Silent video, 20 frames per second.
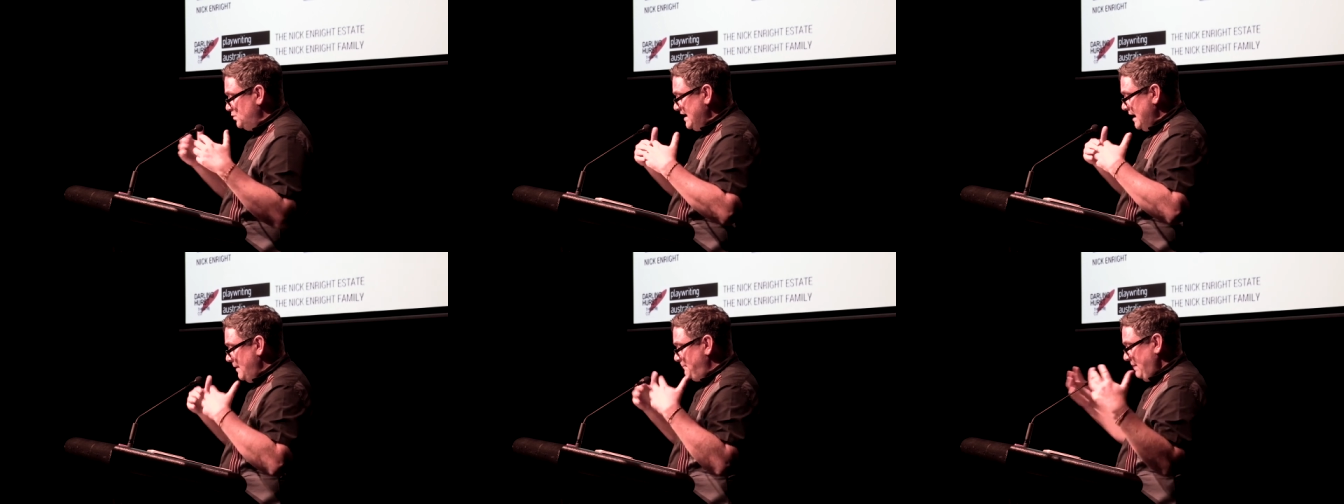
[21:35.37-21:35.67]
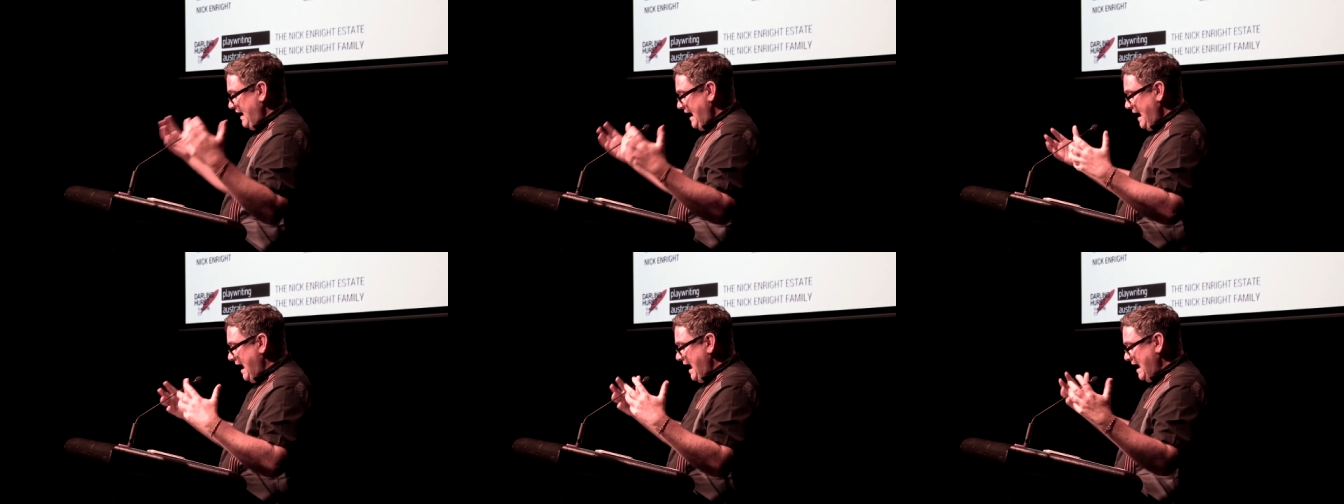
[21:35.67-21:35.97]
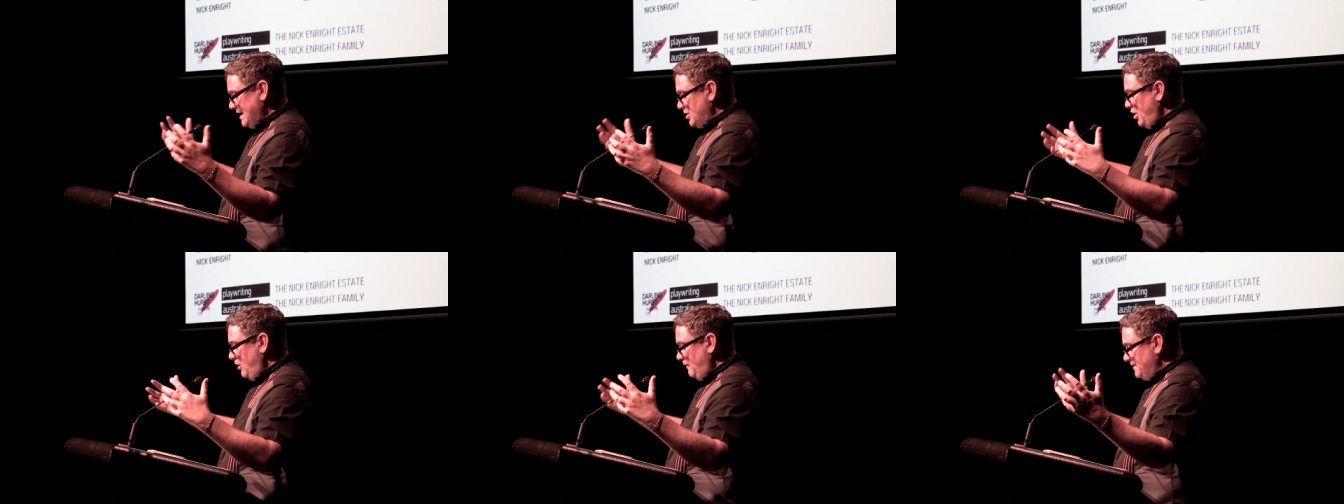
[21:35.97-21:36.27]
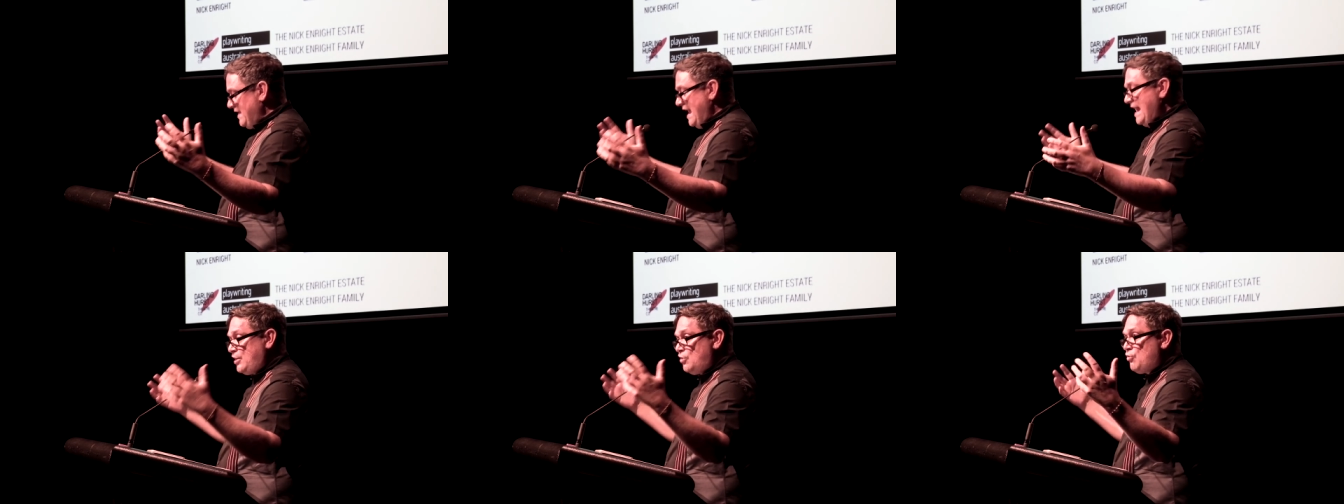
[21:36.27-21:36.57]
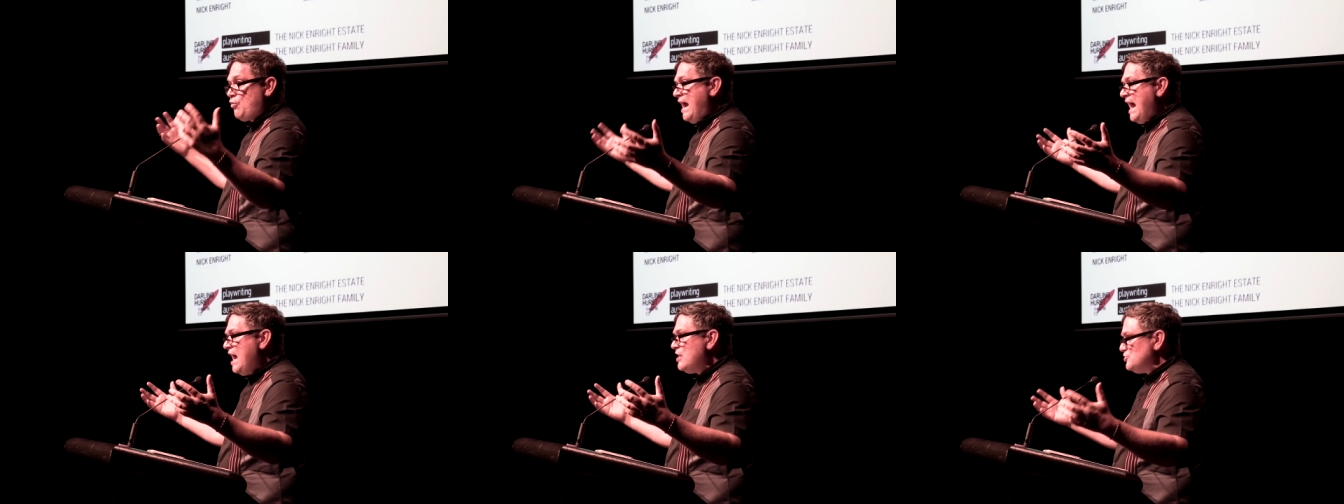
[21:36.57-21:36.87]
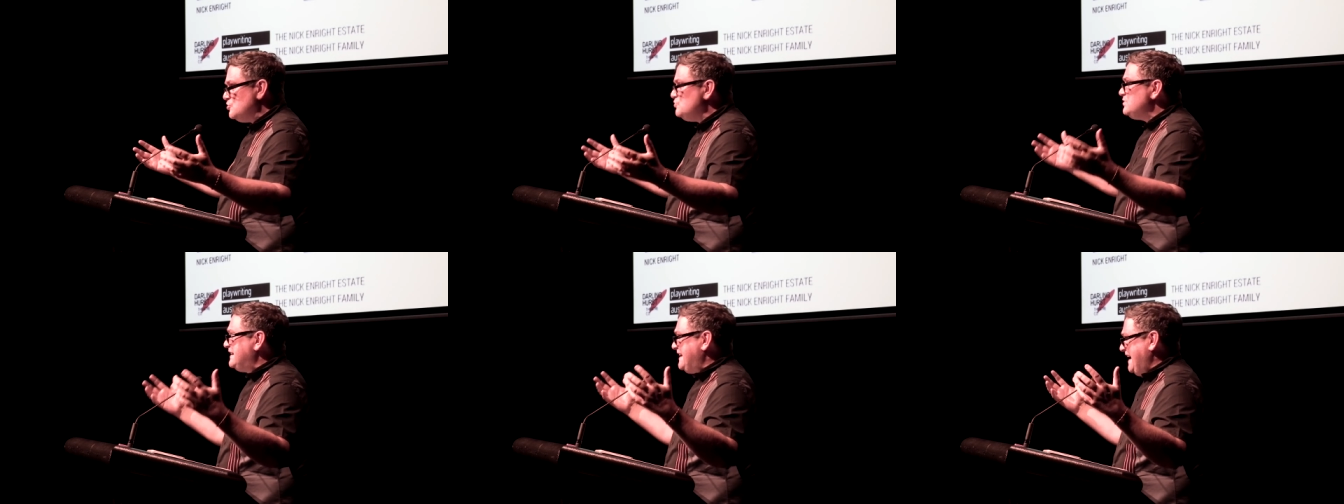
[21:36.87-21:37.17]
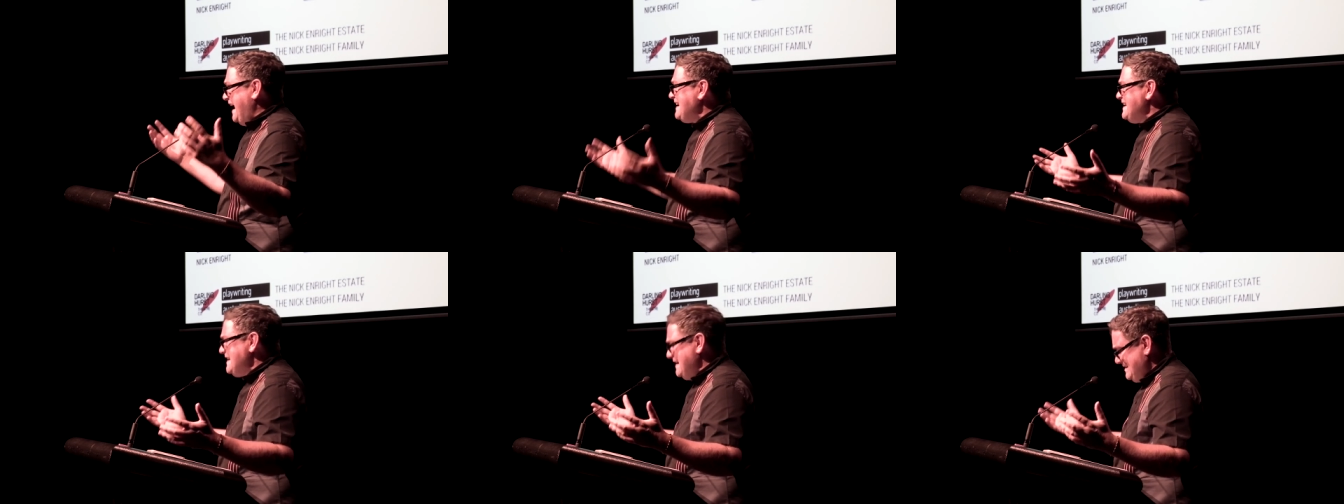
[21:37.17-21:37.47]
we are part of that crowd who
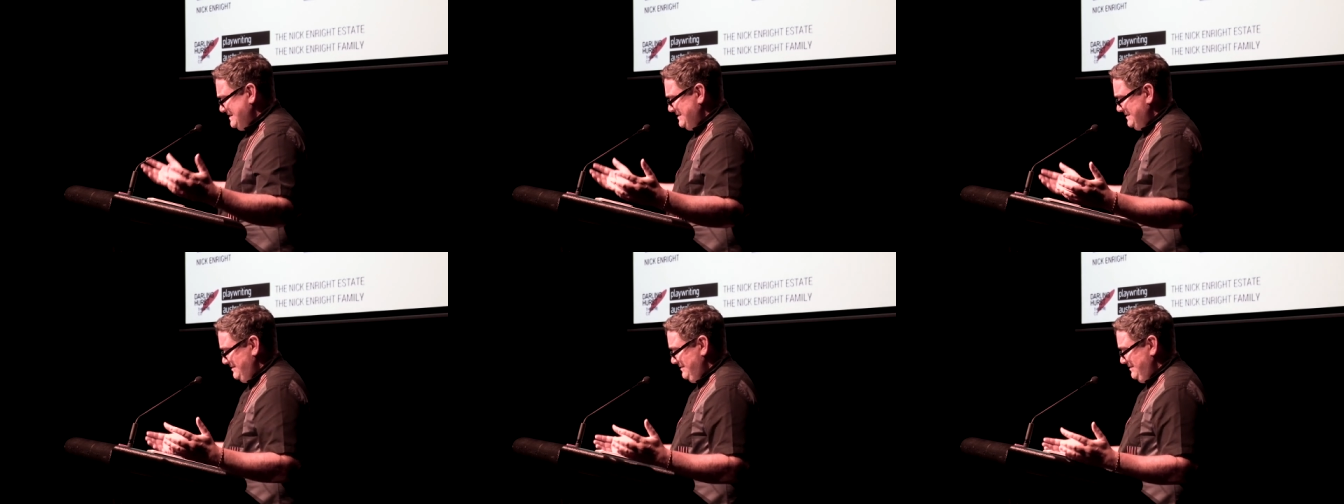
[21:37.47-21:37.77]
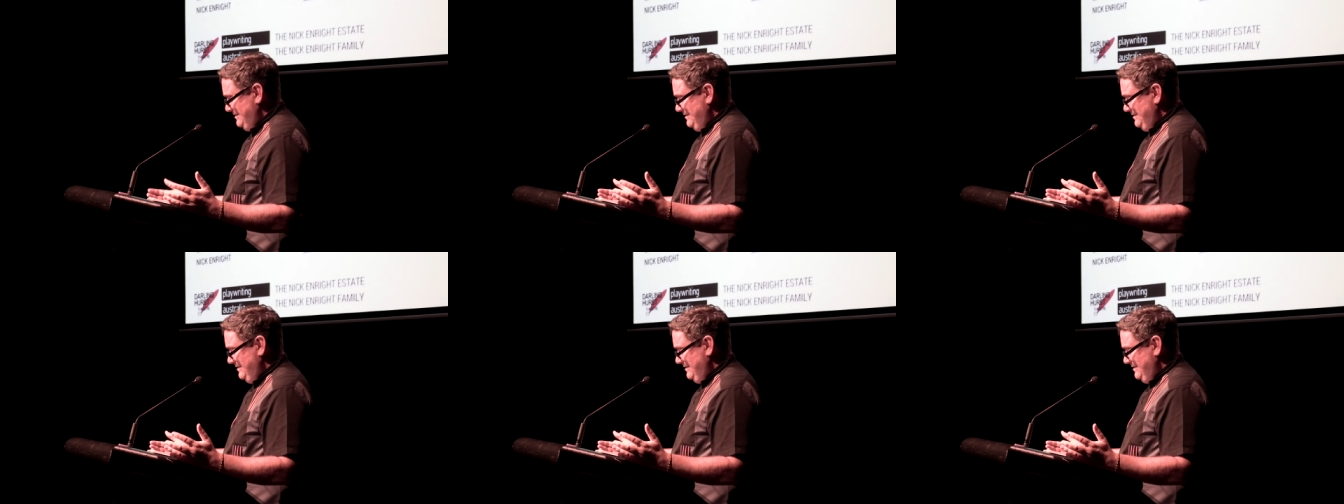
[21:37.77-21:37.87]
get it.